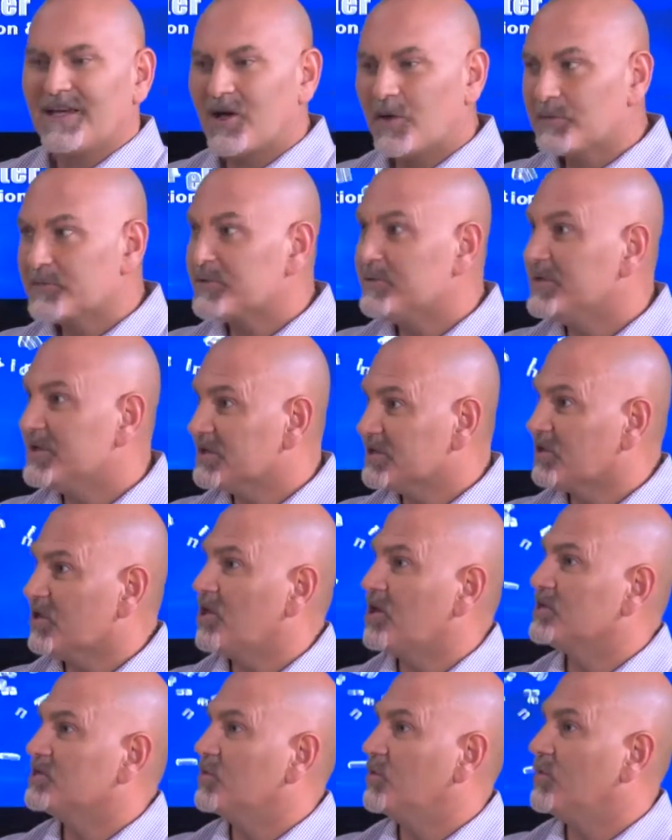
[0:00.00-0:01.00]
helped me
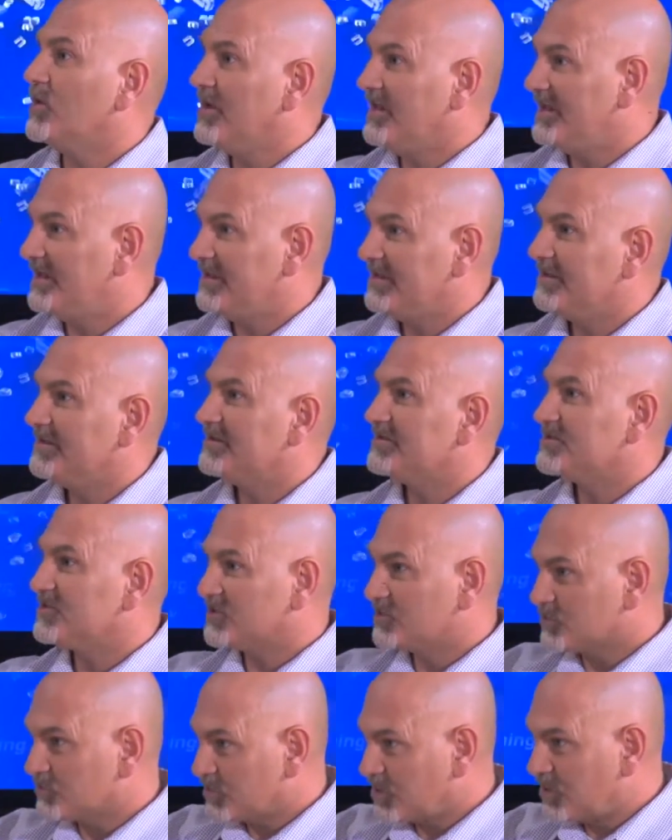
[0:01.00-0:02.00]
along the way
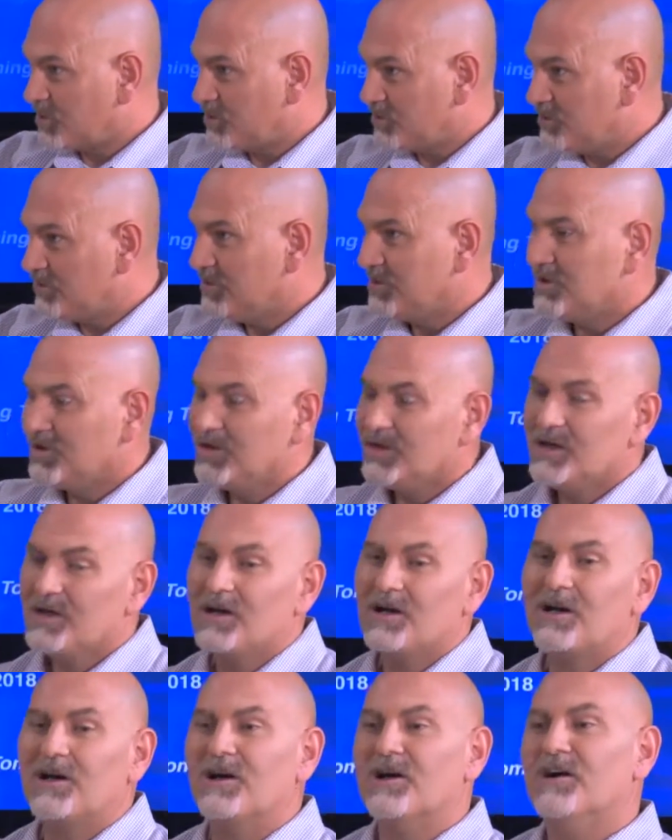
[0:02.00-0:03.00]
to grow,
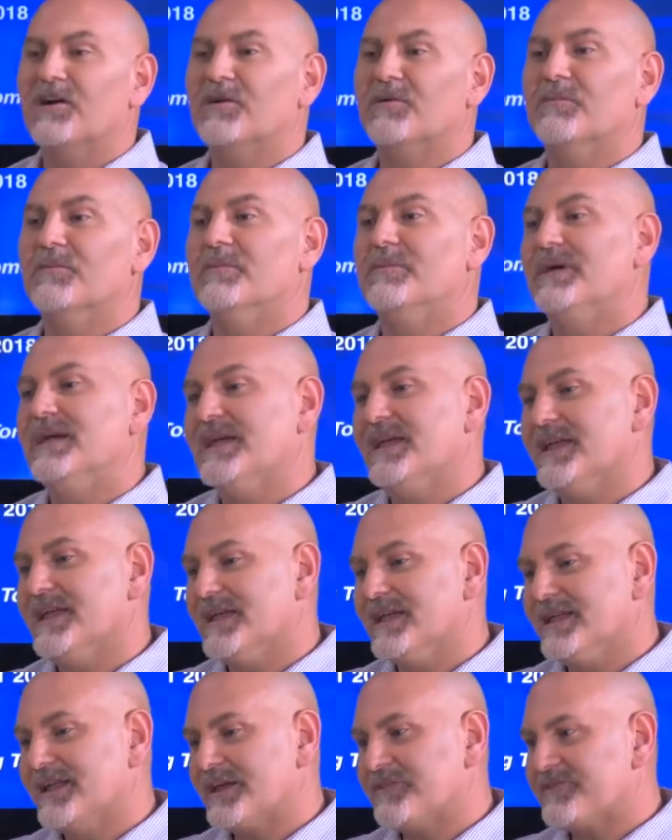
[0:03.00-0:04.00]

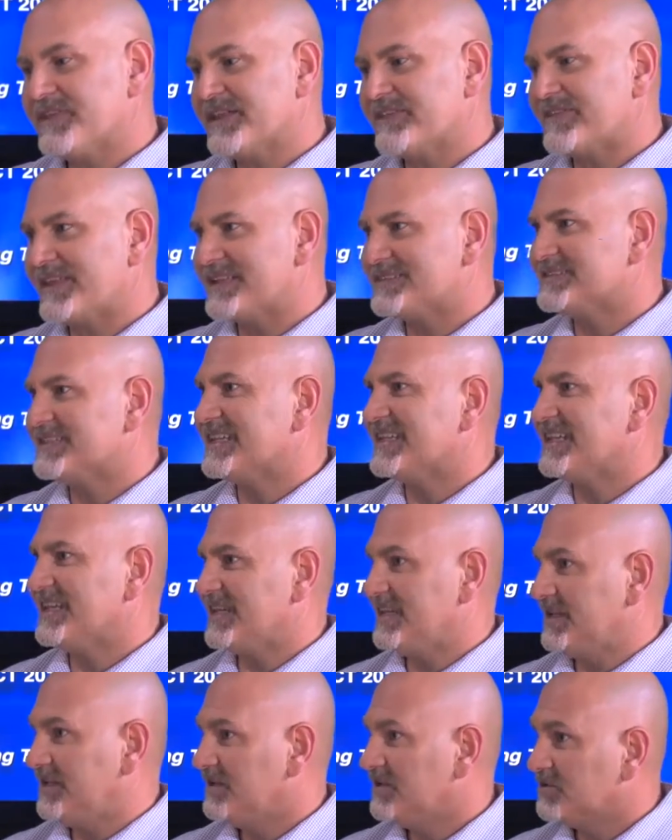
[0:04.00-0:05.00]
and I think that's
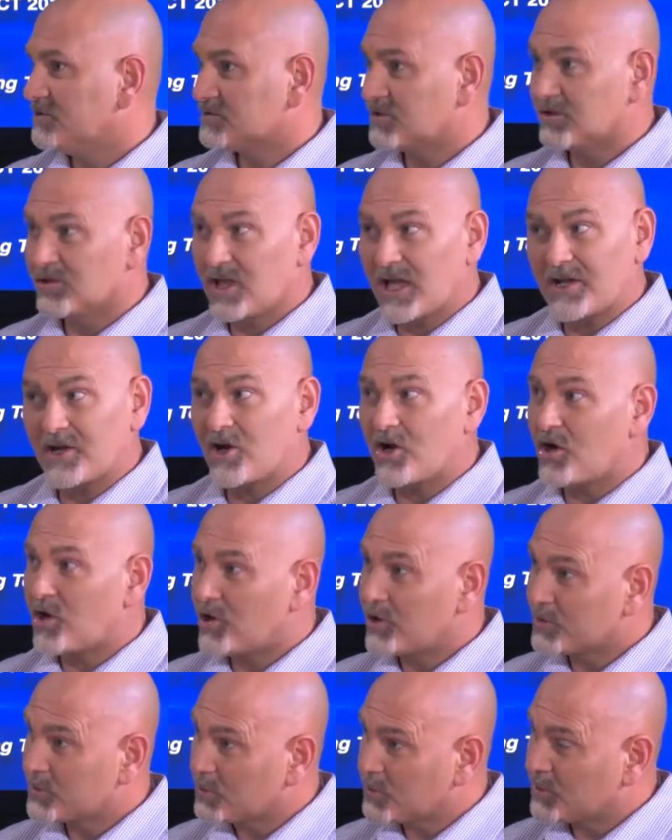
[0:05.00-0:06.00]
key. There's a lot of
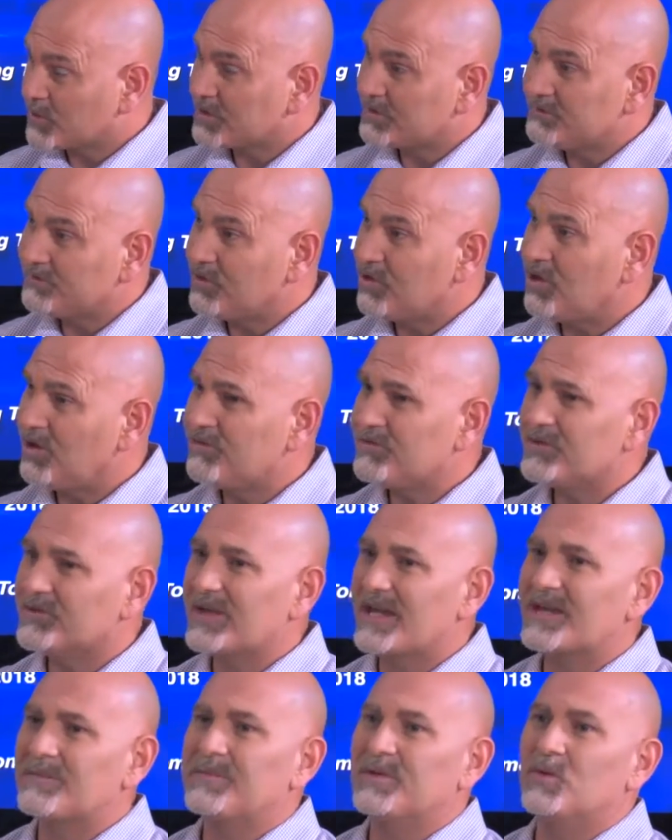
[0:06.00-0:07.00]
hard work involved.
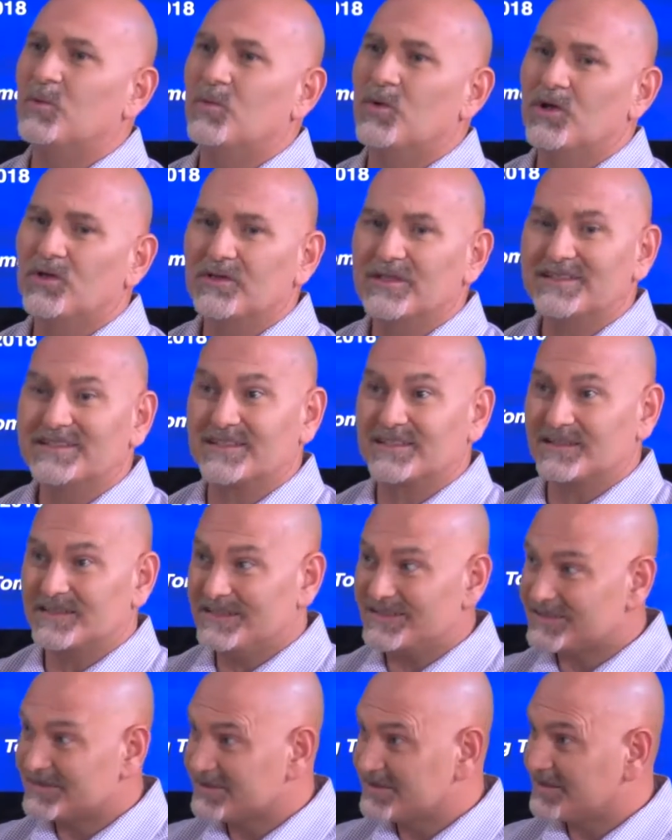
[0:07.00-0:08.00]
You got to be willing to
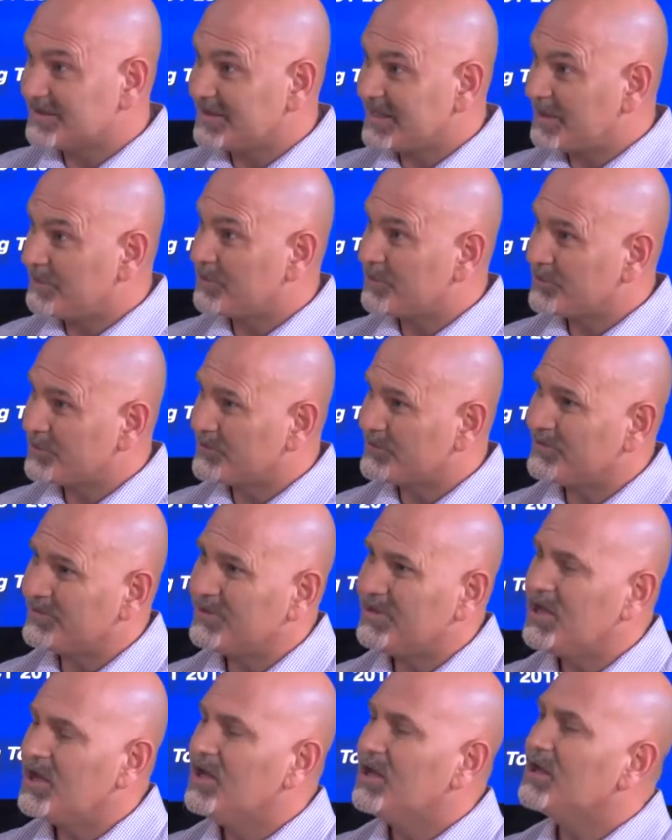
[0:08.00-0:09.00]
listen to that
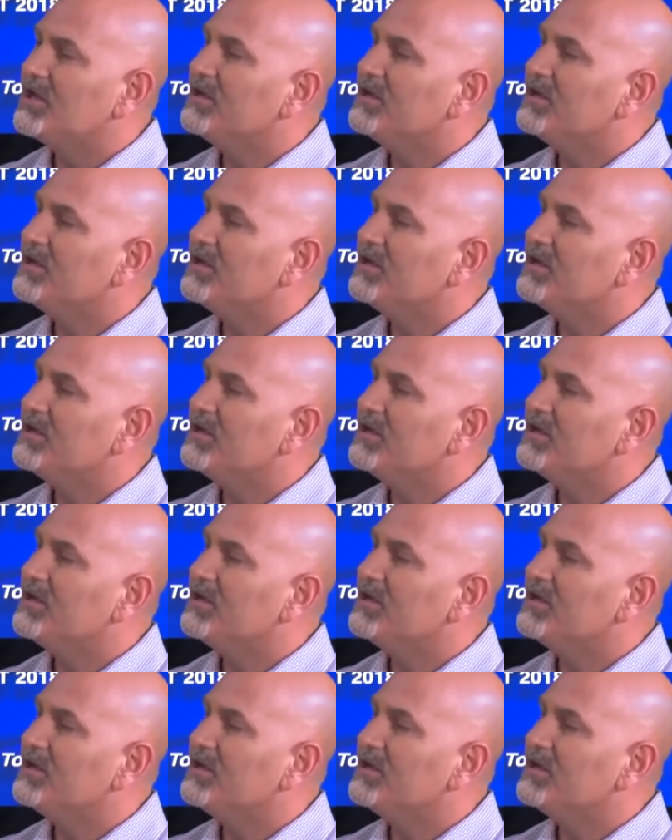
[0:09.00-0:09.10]
person,